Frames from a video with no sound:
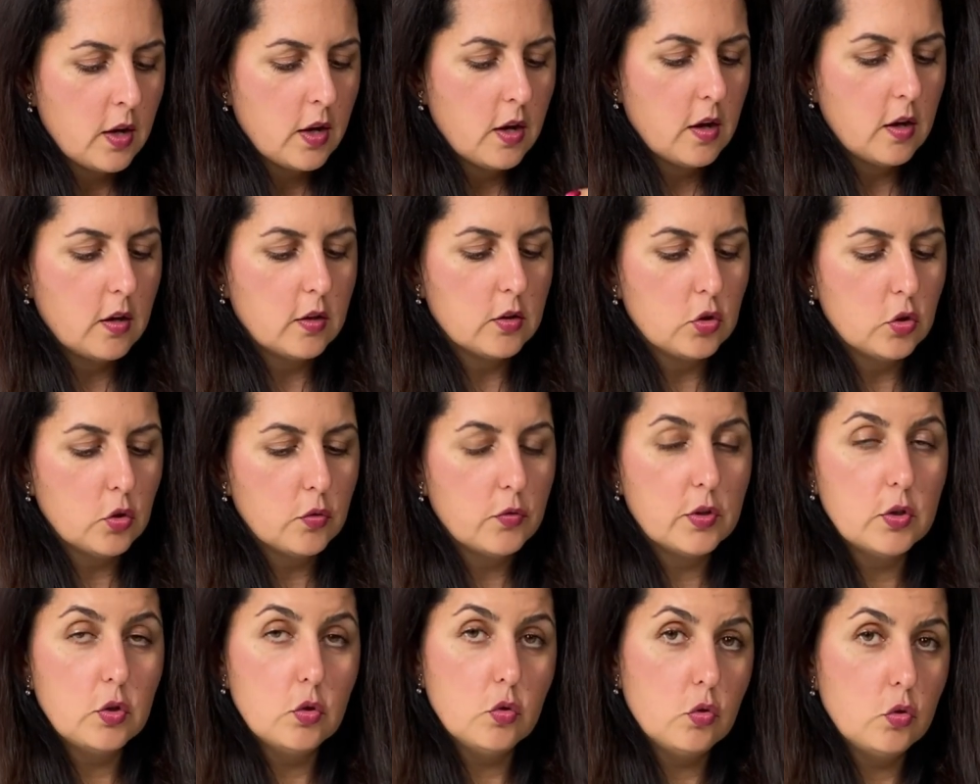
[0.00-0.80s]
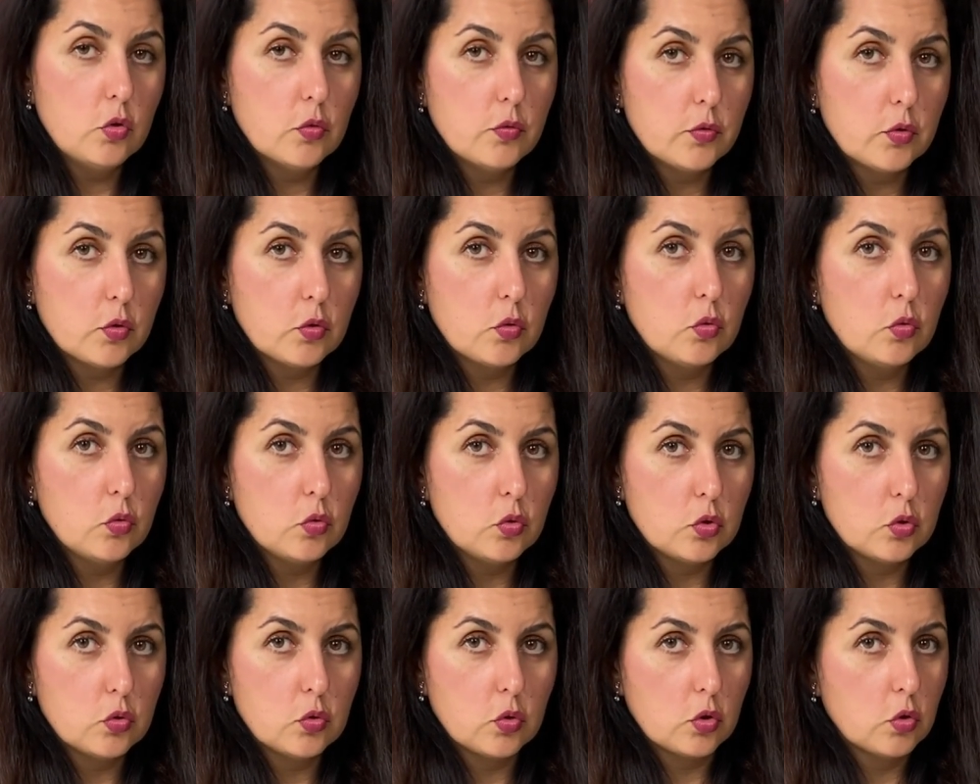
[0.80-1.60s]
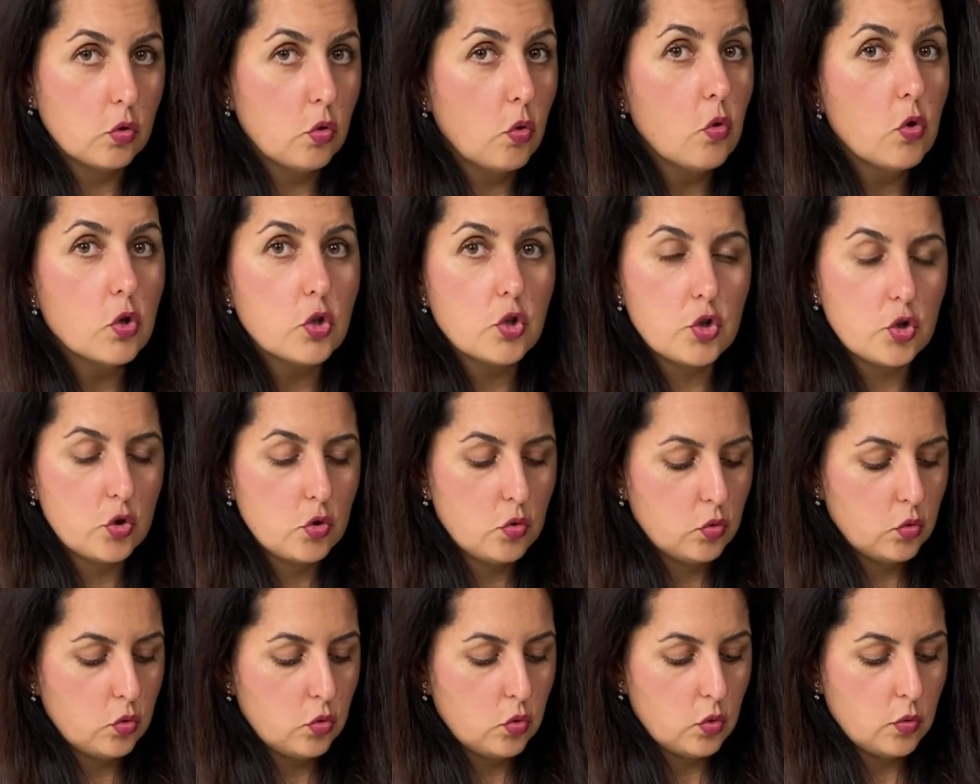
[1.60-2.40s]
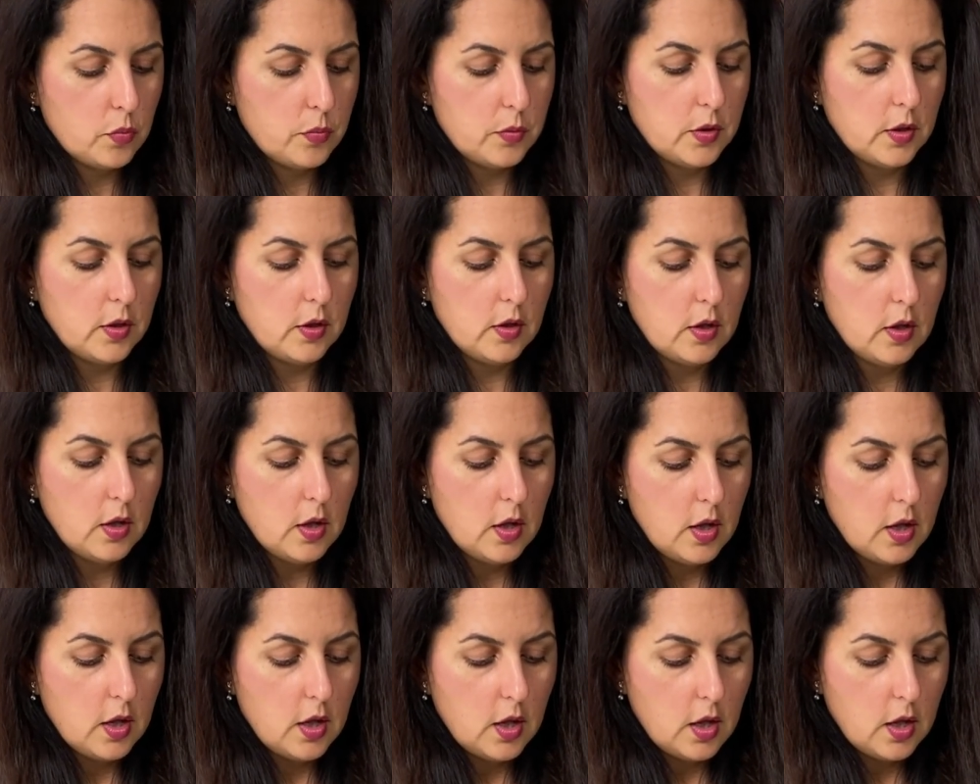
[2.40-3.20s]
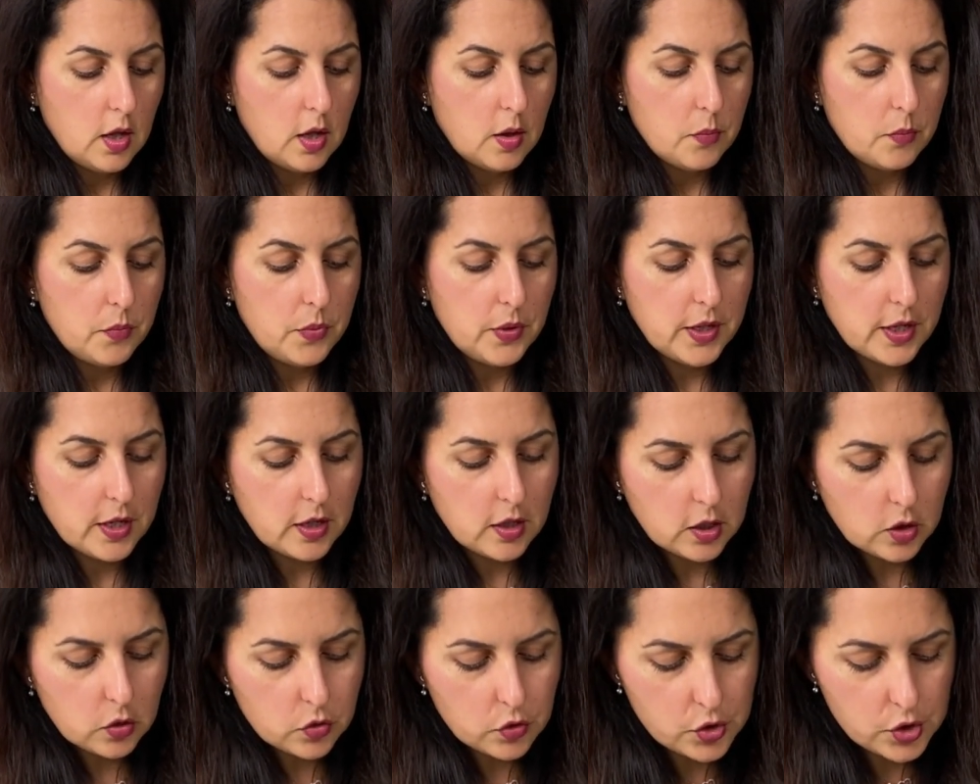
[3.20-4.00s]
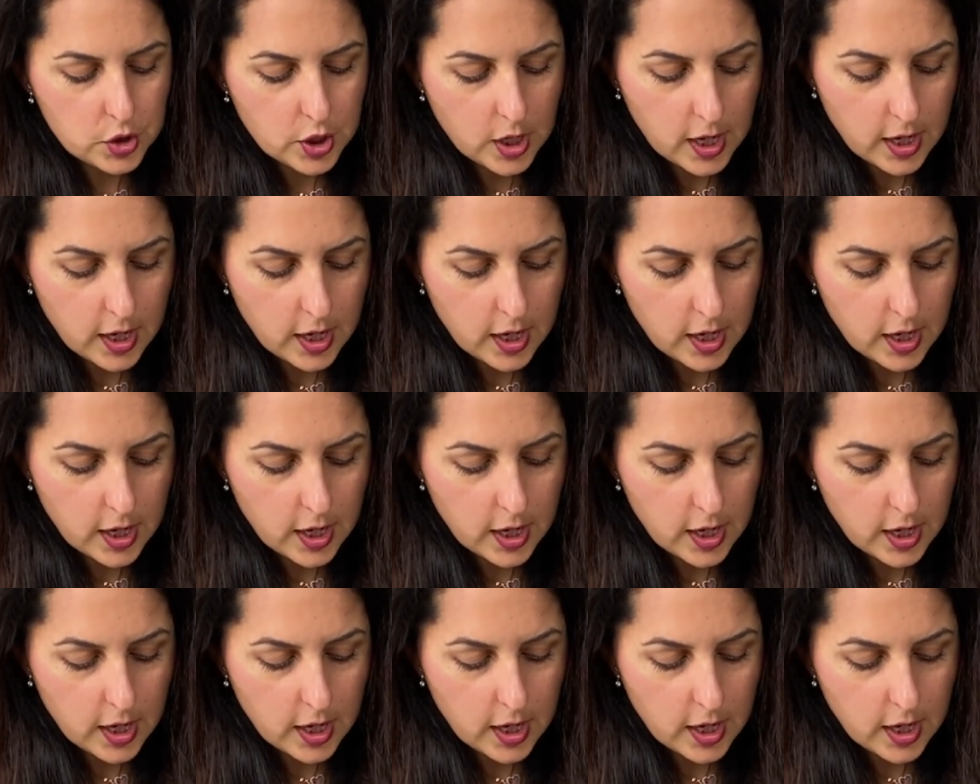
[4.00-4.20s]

And we can switch what direction it turns. Very easy. We'll flip the switch,